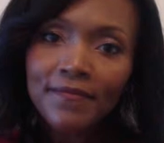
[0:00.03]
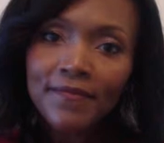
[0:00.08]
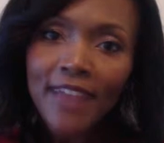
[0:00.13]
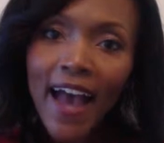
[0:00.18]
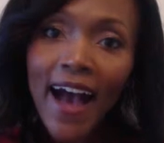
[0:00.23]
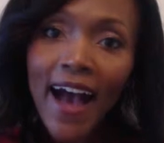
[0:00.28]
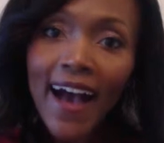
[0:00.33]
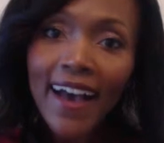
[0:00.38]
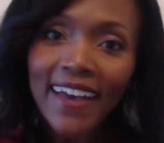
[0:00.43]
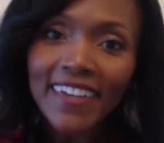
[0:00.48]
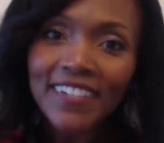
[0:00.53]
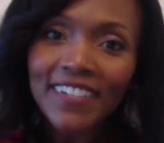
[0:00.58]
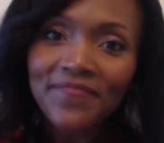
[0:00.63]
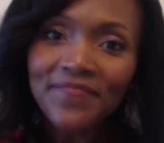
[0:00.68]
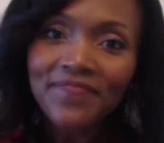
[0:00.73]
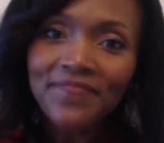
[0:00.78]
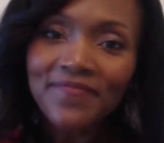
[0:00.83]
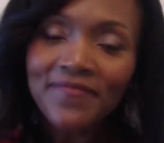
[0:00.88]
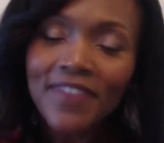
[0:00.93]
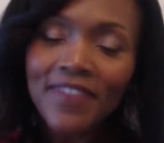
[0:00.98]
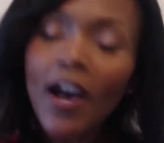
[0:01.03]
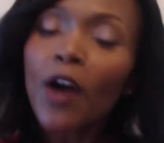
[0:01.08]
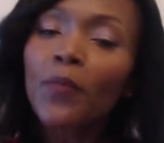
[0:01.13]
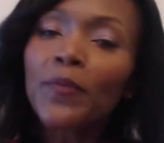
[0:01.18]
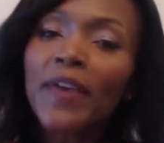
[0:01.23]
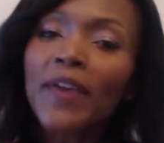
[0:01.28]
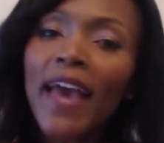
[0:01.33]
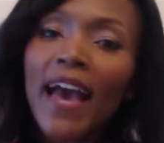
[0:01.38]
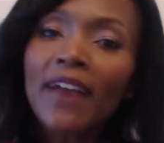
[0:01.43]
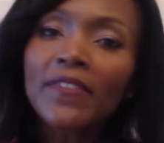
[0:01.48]
Hi. On
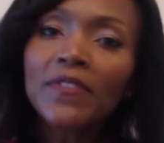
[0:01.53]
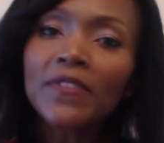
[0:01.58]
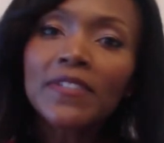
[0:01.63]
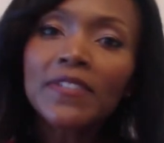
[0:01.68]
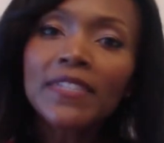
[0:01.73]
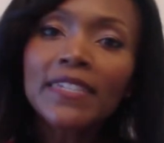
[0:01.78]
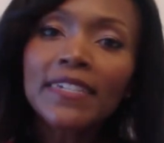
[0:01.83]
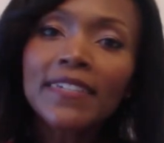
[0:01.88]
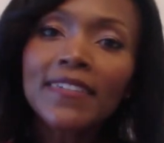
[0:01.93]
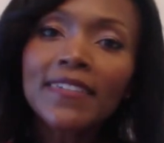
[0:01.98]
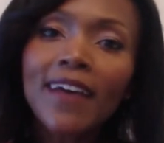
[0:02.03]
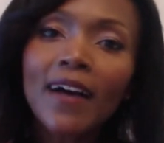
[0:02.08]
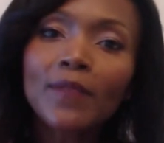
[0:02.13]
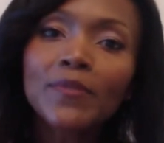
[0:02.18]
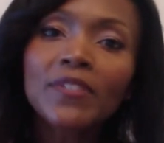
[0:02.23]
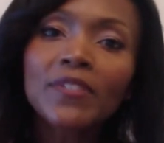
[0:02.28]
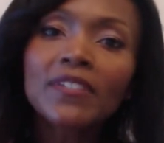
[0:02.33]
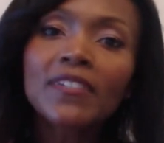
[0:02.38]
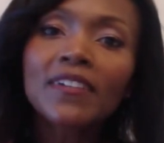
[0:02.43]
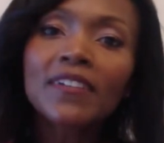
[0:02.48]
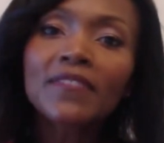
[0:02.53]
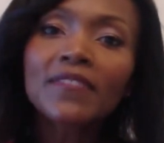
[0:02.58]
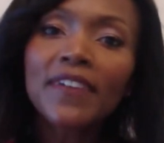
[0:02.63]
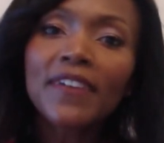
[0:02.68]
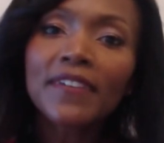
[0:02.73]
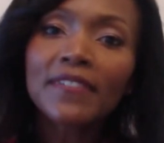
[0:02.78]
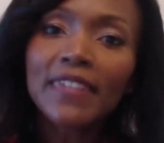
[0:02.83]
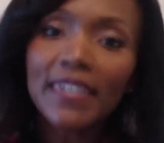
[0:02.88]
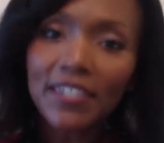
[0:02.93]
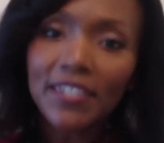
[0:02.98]
behalf of the Lee Thompson Young
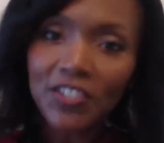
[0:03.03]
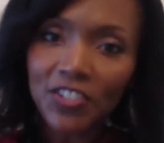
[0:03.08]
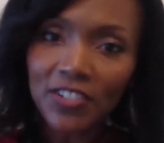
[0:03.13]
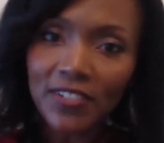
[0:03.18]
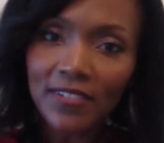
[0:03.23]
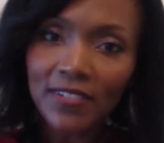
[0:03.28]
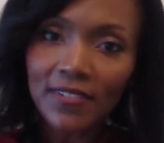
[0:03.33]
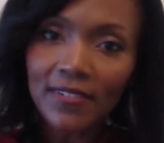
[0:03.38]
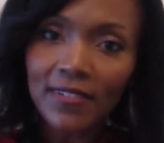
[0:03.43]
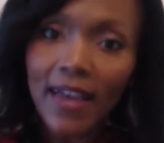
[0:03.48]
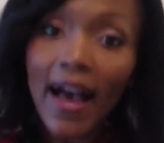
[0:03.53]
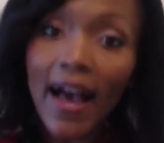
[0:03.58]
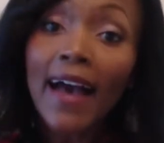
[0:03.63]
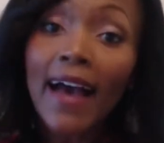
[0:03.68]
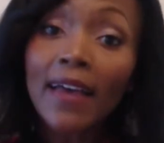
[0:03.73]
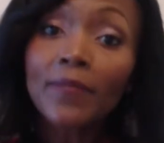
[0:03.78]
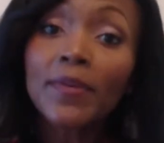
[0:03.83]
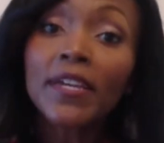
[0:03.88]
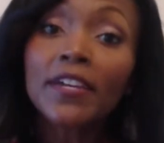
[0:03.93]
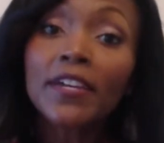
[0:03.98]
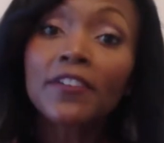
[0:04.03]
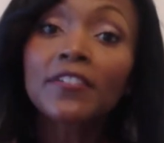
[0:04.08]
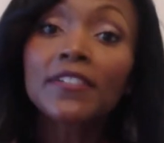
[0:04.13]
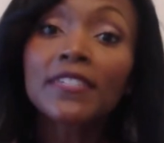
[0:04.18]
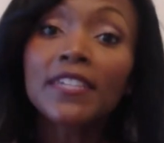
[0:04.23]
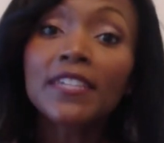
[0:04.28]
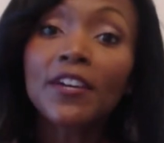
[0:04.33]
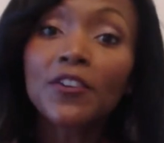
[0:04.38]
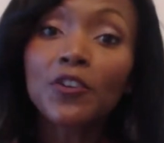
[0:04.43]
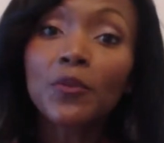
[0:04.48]
Foundation, I'm here to
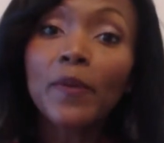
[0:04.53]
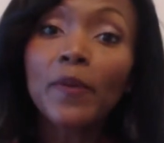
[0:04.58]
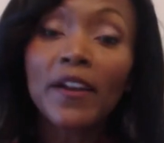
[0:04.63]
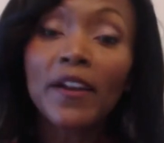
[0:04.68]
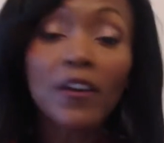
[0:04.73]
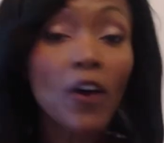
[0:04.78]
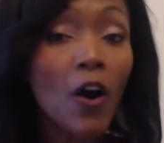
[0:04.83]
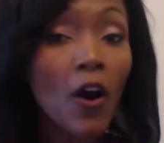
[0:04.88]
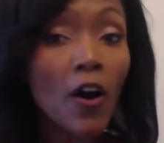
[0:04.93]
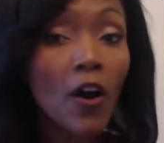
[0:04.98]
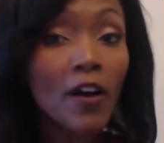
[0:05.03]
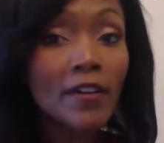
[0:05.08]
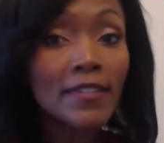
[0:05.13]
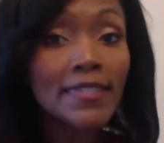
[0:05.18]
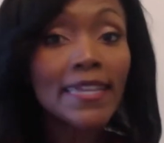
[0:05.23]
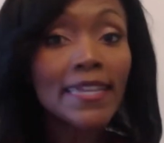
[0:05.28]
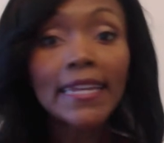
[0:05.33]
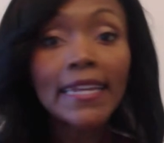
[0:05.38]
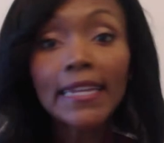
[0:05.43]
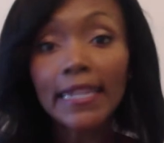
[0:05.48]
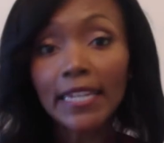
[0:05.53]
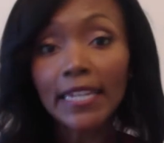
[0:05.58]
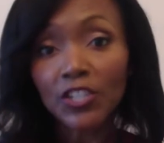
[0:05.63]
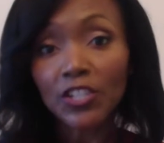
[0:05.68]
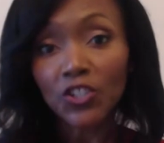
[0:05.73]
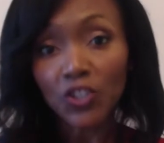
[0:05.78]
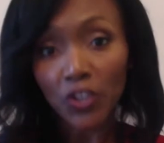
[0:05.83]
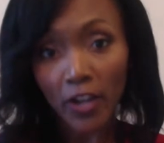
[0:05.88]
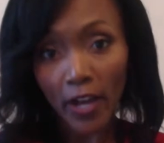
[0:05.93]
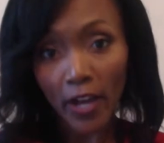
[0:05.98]
tell you about a cause that
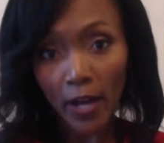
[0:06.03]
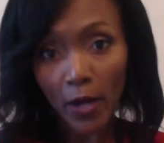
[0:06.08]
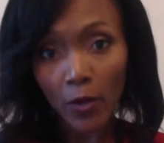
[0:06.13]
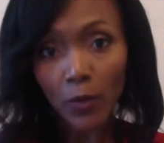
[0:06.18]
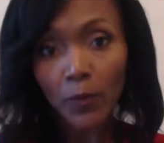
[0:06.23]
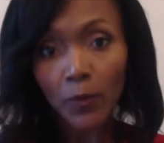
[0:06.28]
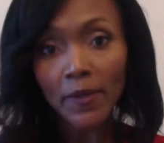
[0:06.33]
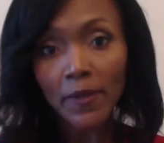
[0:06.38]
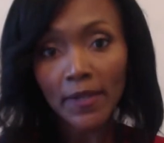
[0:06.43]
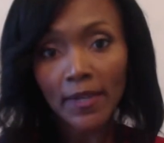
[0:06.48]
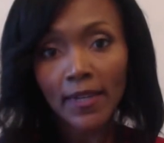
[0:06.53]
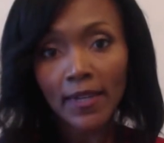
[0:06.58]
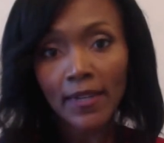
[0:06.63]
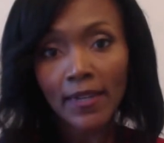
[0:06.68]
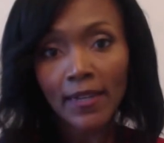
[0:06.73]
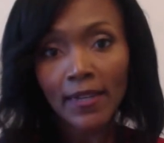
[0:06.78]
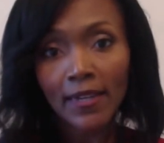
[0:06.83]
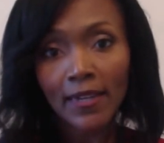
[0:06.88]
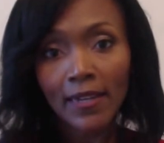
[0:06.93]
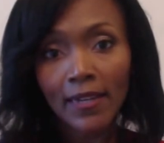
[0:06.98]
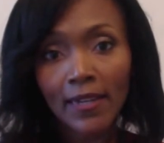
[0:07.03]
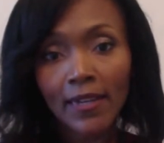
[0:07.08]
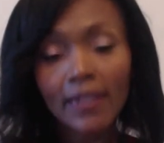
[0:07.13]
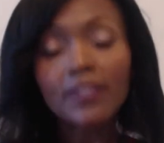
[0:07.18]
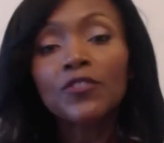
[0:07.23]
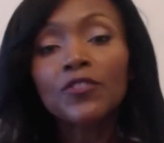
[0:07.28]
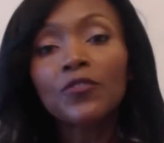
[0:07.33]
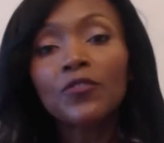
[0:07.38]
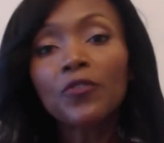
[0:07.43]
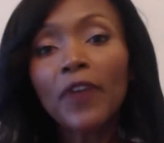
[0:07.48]
needs your help.
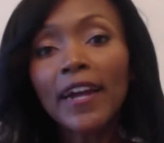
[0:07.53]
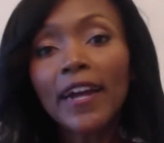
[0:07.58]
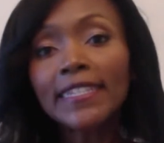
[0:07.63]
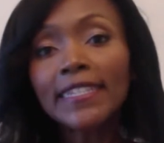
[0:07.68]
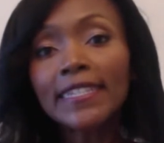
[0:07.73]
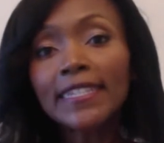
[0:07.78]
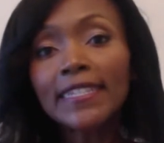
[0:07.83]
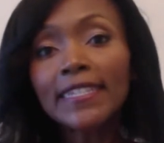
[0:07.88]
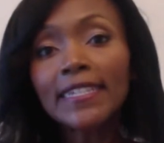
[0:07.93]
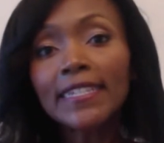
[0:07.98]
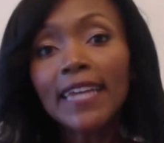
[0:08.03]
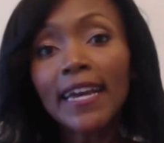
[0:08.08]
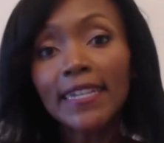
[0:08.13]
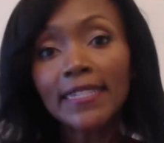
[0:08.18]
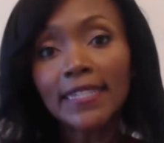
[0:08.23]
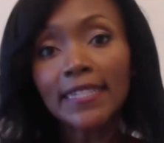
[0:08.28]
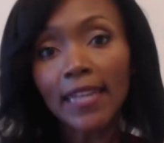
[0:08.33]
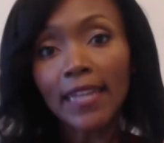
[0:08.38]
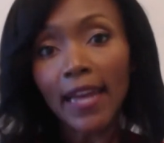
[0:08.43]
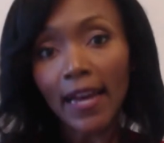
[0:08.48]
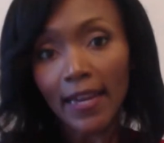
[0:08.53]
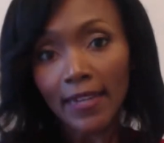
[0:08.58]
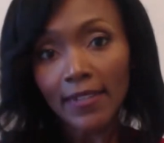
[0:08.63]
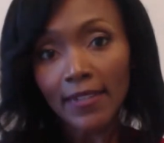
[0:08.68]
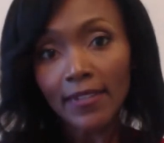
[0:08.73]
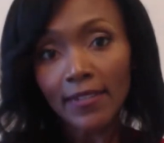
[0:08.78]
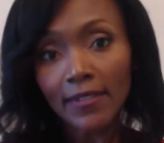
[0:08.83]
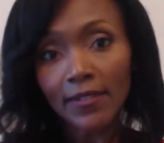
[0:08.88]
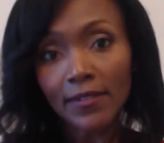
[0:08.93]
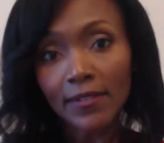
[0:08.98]
It's the Crisis Text
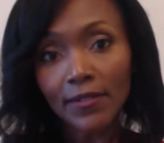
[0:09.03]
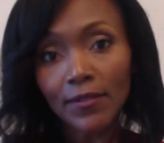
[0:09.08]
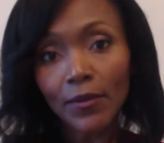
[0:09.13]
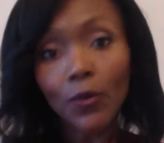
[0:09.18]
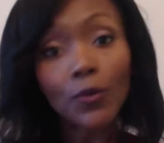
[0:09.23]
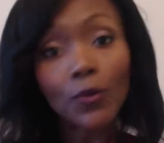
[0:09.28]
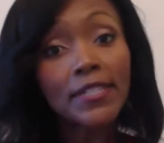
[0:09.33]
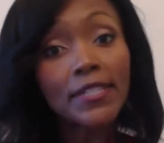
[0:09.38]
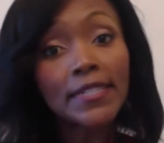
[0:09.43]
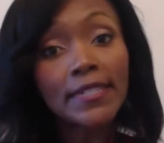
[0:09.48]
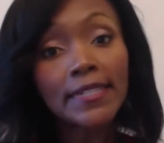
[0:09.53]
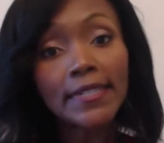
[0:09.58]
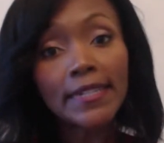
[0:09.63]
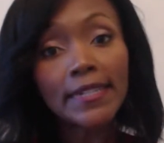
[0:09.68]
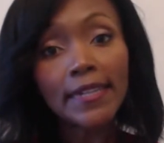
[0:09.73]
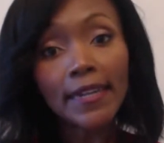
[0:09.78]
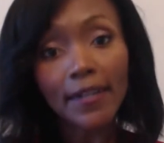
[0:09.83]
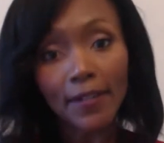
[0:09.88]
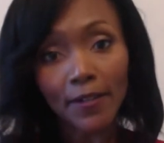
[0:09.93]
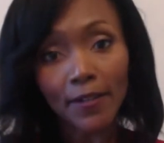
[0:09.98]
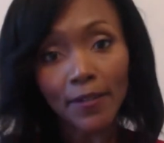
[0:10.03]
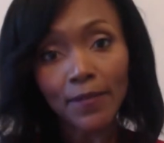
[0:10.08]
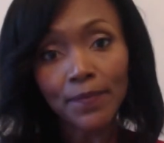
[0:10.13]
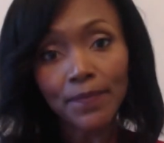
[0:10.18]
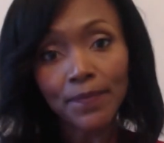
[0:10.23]
Line, or CTL.